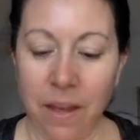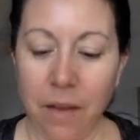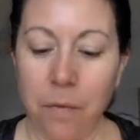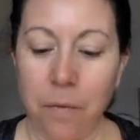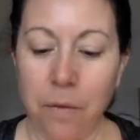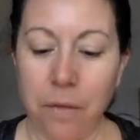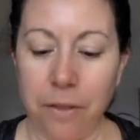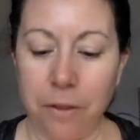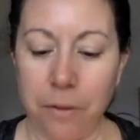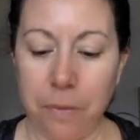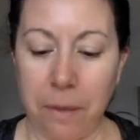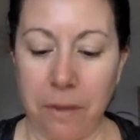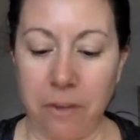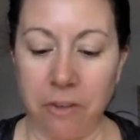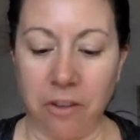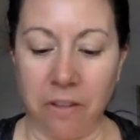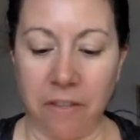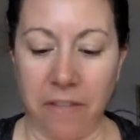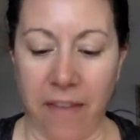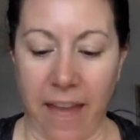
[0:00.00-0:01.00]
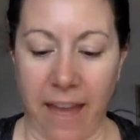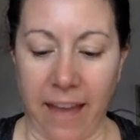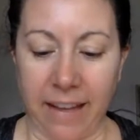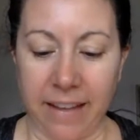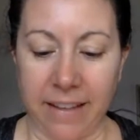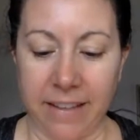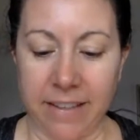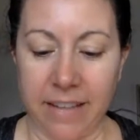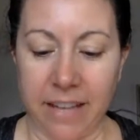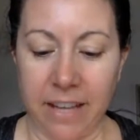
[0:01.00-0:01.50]
with special
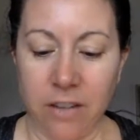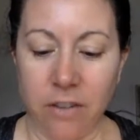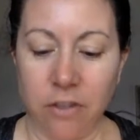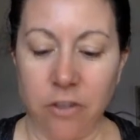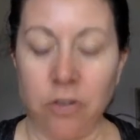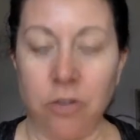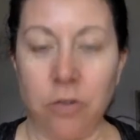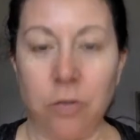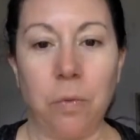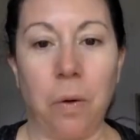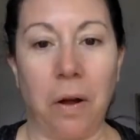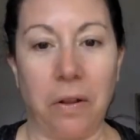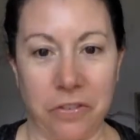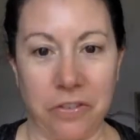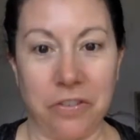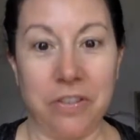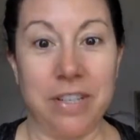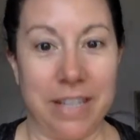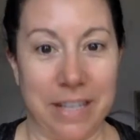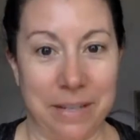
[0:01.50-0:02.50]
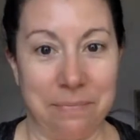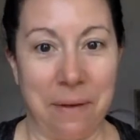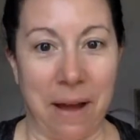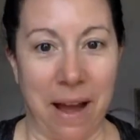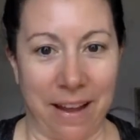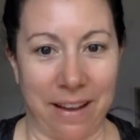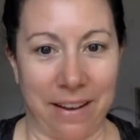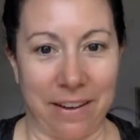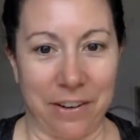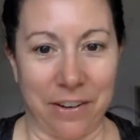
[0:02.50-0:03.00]
thanks to Walter Dean
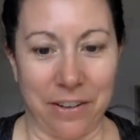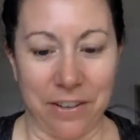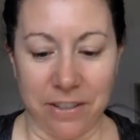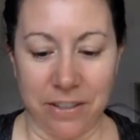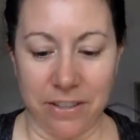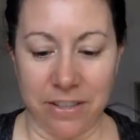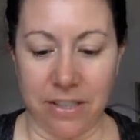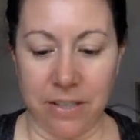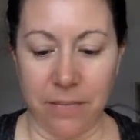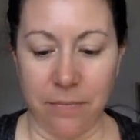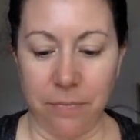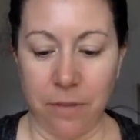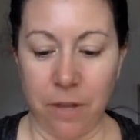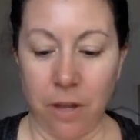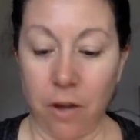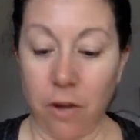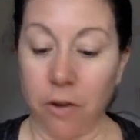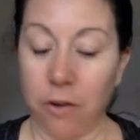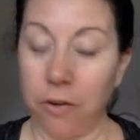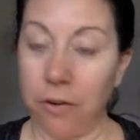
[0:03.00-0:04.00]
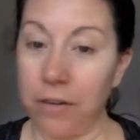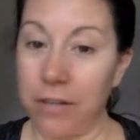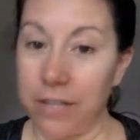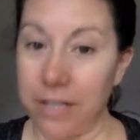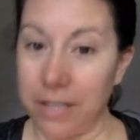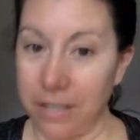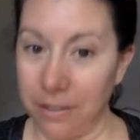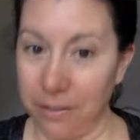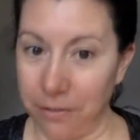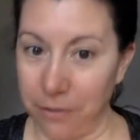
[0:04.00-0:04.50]
Myers,
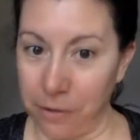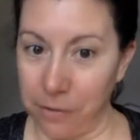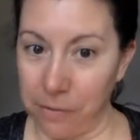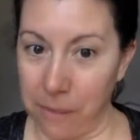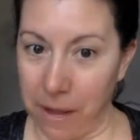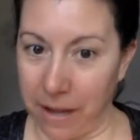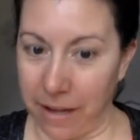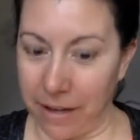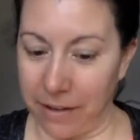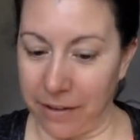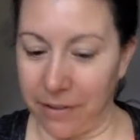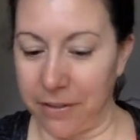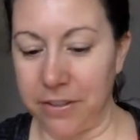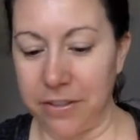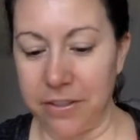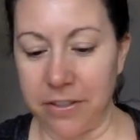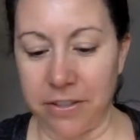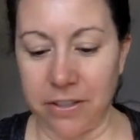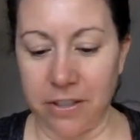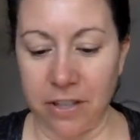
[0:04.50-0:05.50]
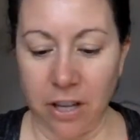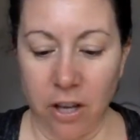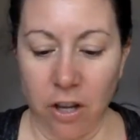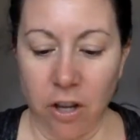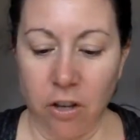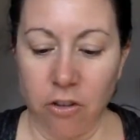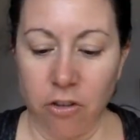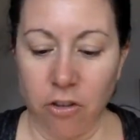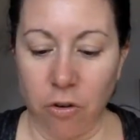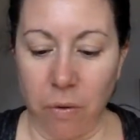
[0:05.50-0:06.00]
Christopher Myers,
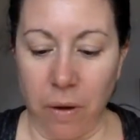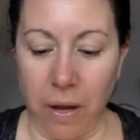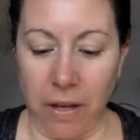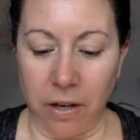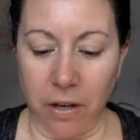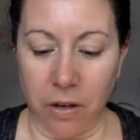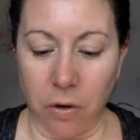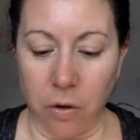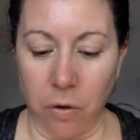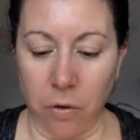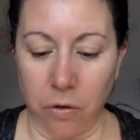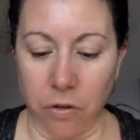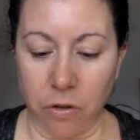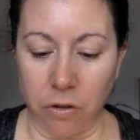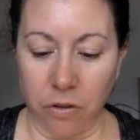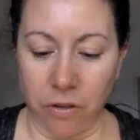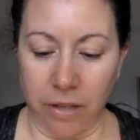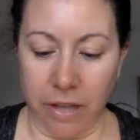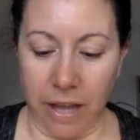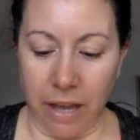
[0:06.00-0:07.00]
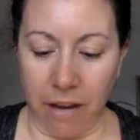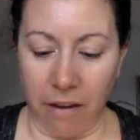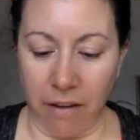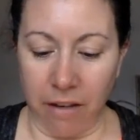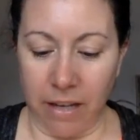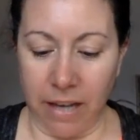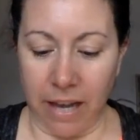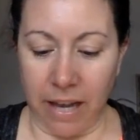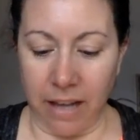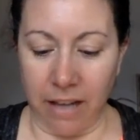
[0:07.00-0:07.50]
Joanna Coulter,
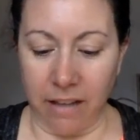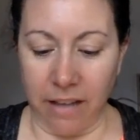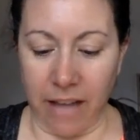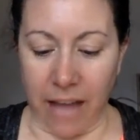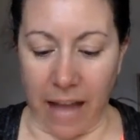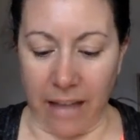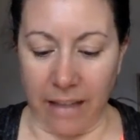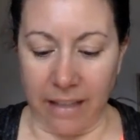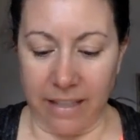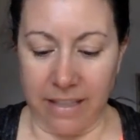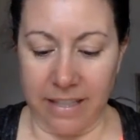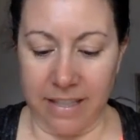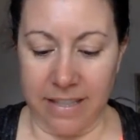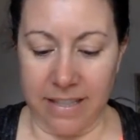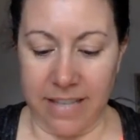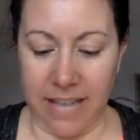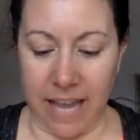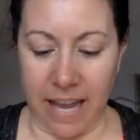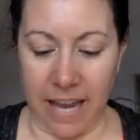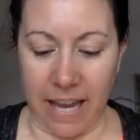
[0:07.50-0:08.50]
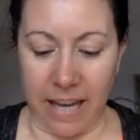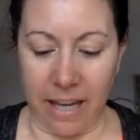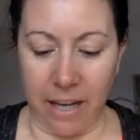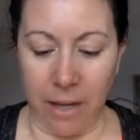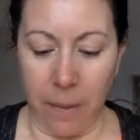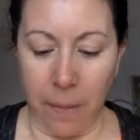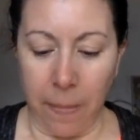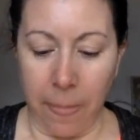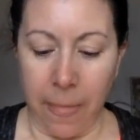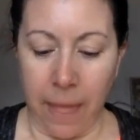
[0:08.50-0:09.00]
Karen Nagel, Allison Day,
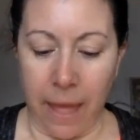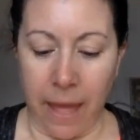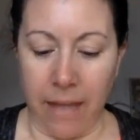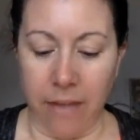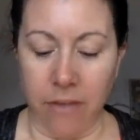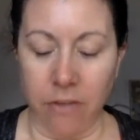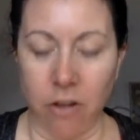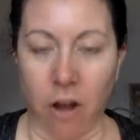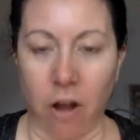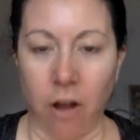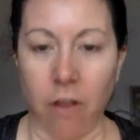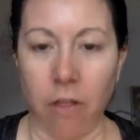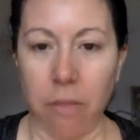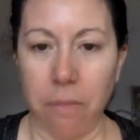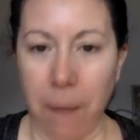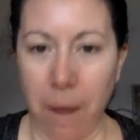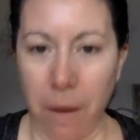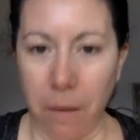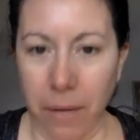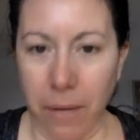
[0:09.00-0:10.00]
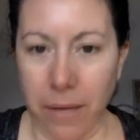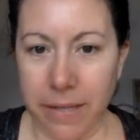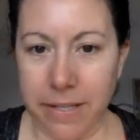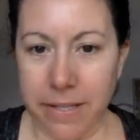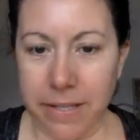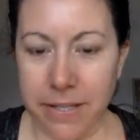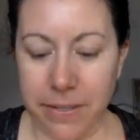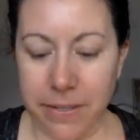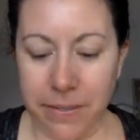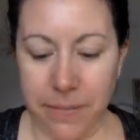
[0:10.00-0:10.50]
and to all the
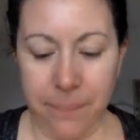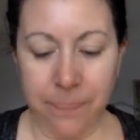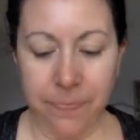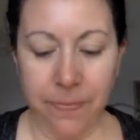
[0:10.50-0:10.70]
poets,